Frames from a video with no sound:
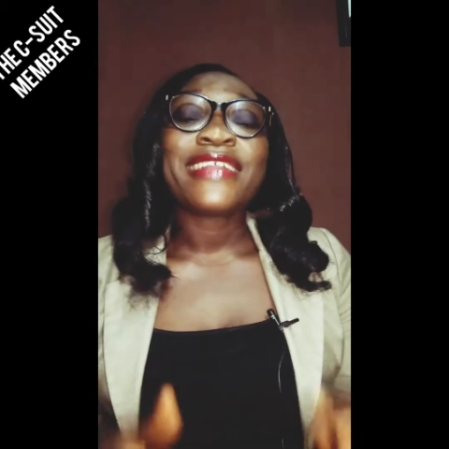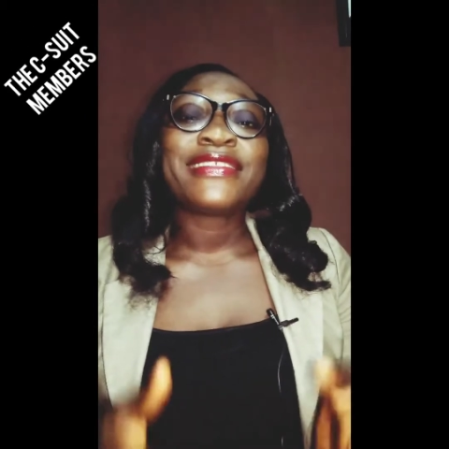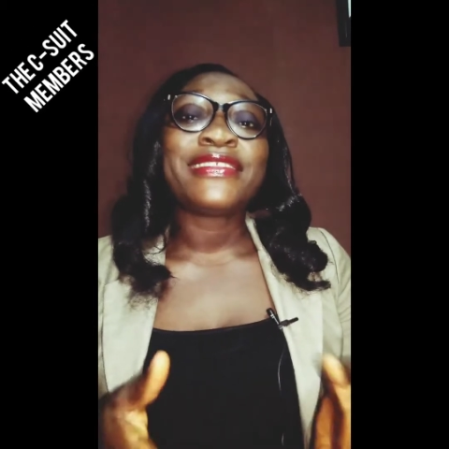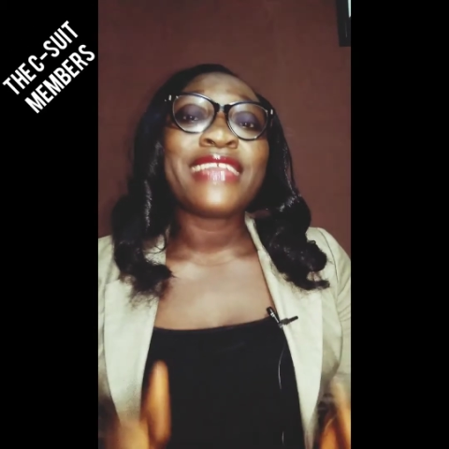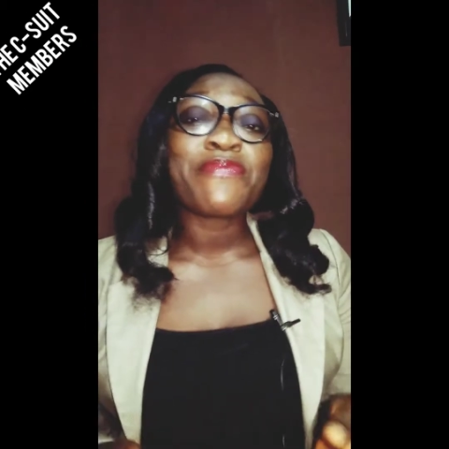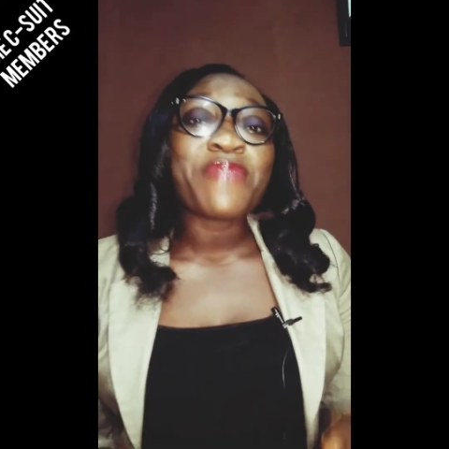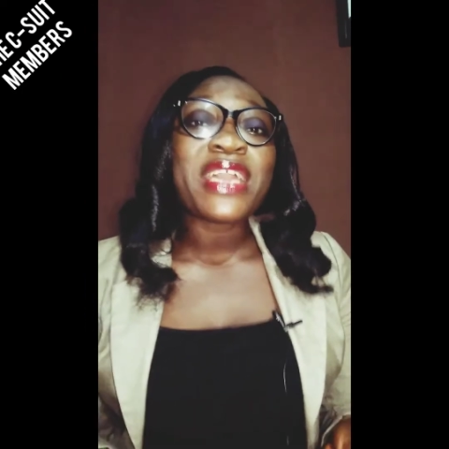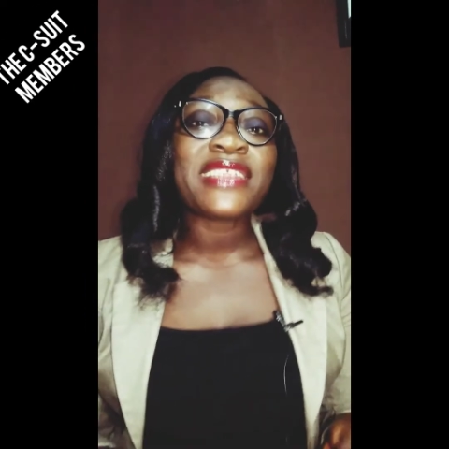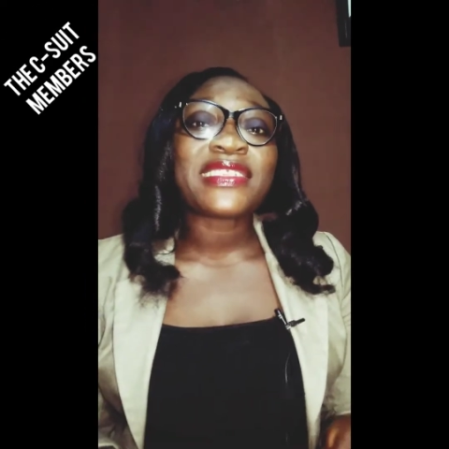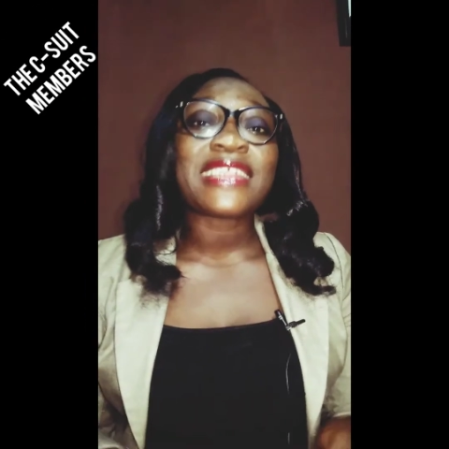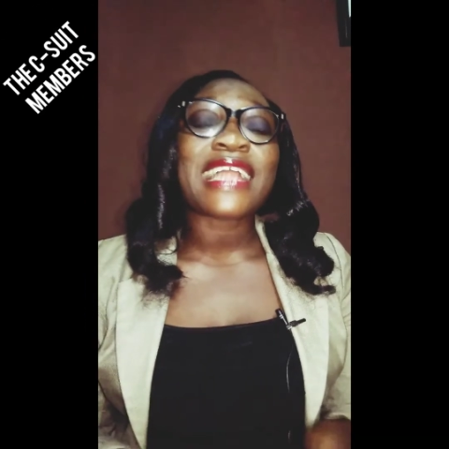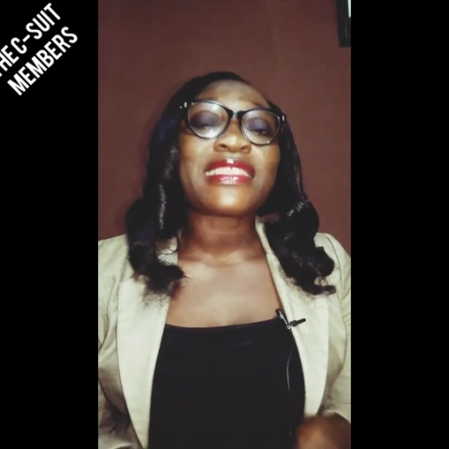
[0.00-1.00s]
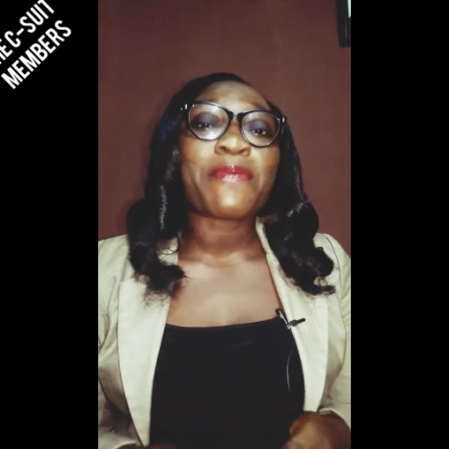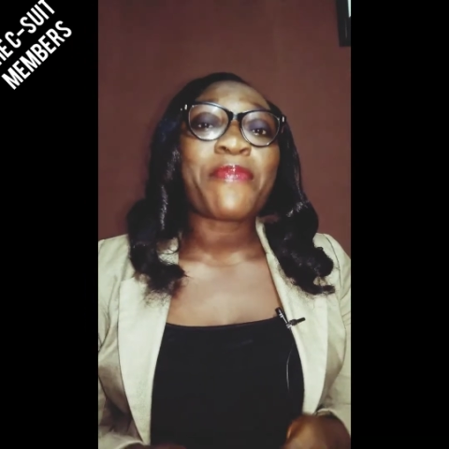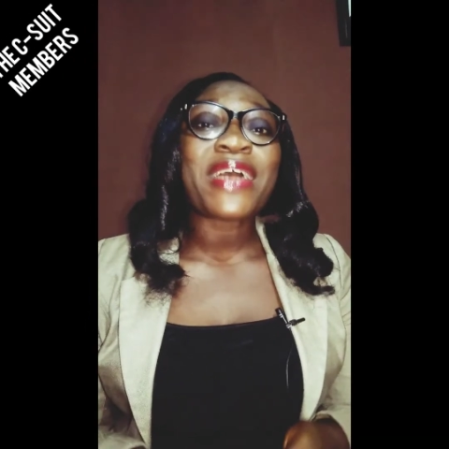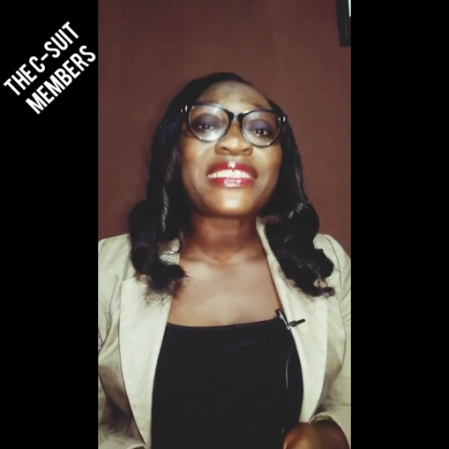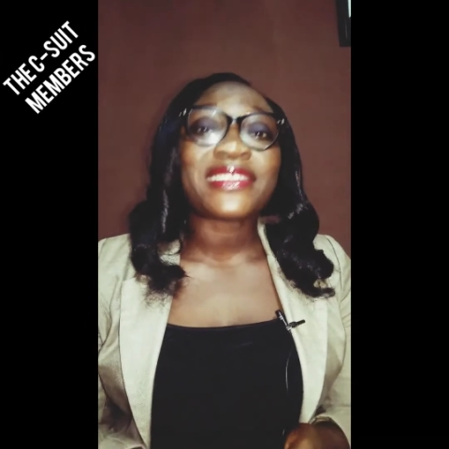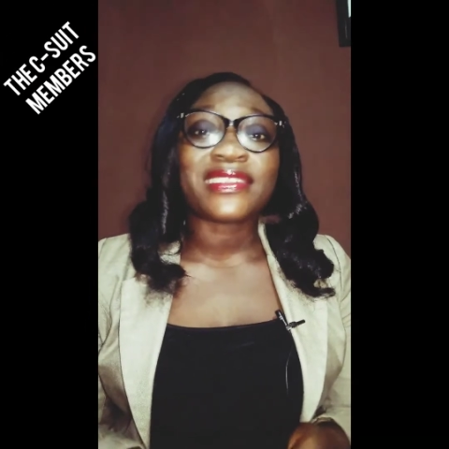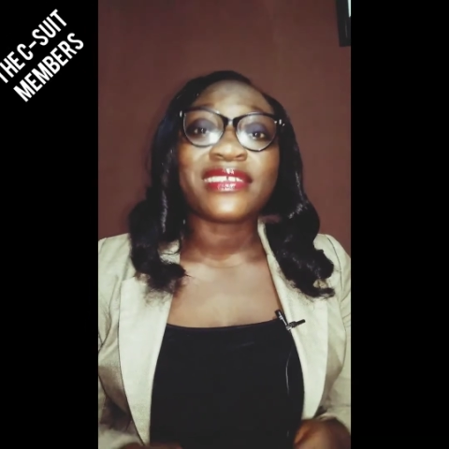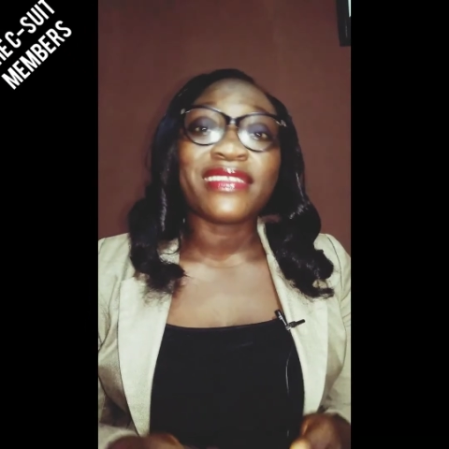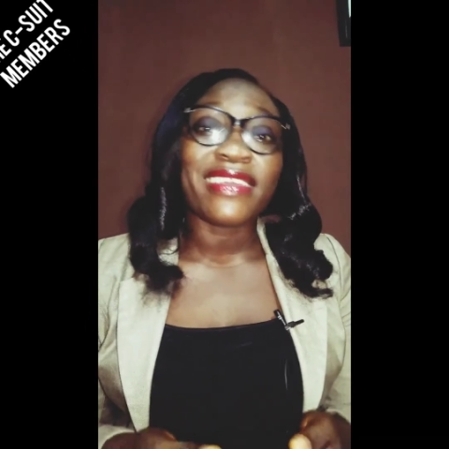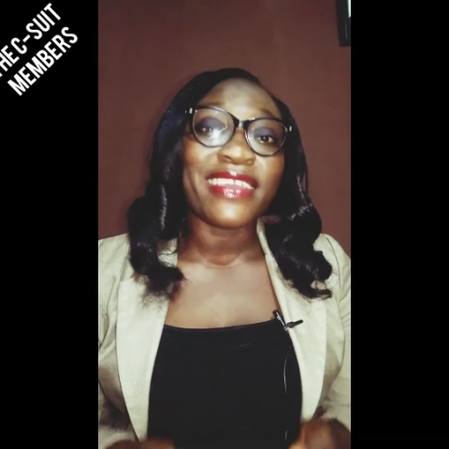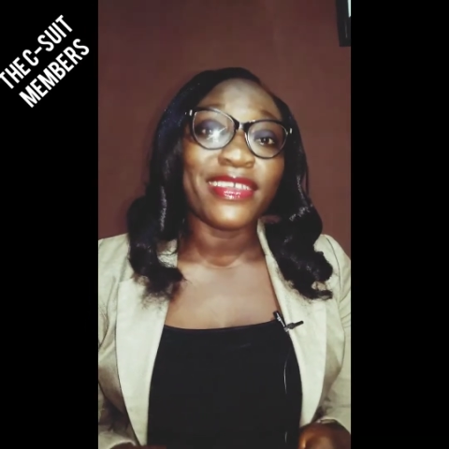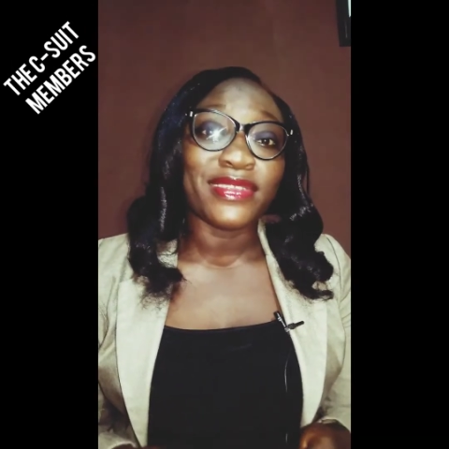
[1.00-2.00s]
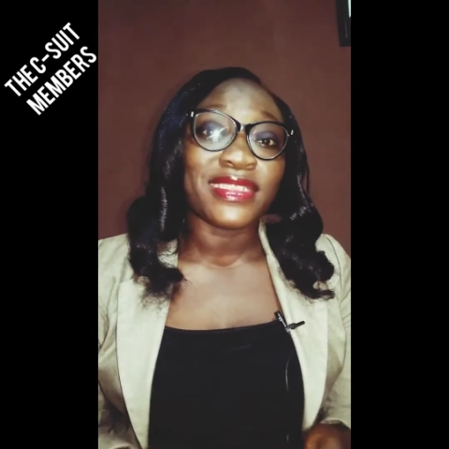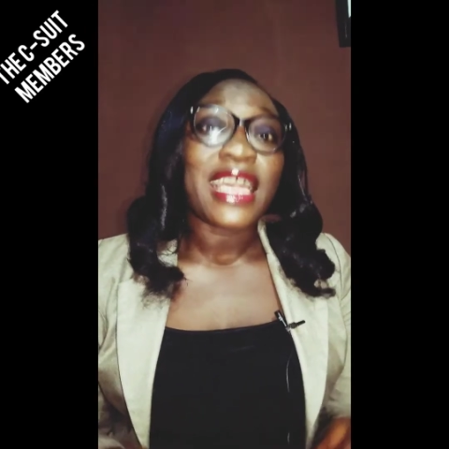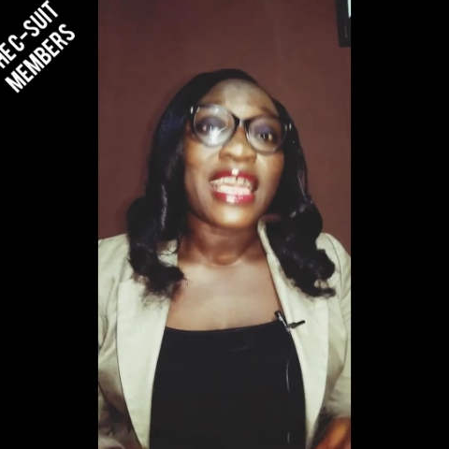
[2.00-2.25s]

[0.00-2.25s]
it means that the person is